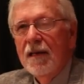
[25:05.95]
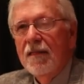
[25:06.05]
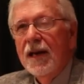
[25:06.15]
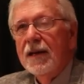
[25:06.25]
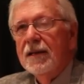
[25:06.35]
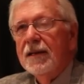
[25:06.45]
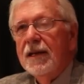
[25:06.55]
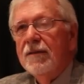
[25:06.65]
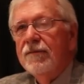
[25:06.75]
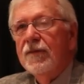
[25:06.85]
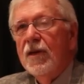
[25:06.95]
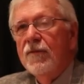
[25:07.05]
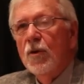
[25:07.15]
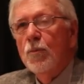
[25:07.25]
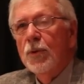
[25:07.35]
that if,
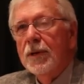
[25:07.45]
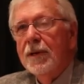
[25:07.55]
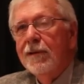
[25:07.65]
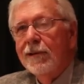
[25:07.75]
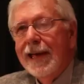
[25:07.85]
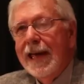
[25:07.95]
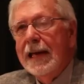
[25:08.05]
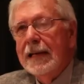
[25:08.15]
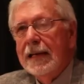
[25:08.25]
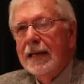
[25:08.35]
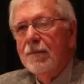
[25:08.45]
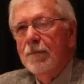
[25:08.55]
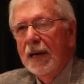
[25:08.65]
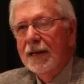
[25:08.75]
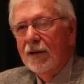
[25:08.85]
if you put your hand in a
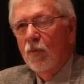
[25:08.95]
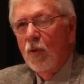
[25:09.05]
bucket of